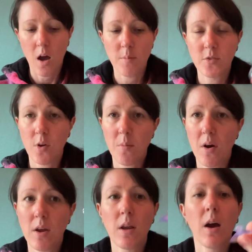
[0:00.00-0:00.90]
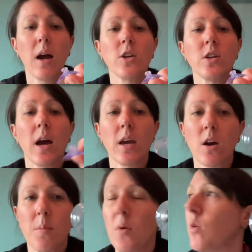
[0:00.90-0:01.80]
So mine are actually hanging
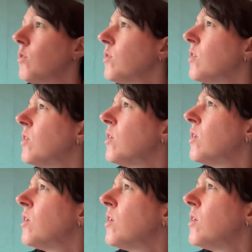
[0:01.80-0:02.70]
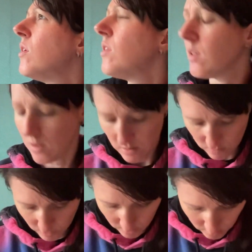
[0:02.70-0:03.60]
up on, I think this one.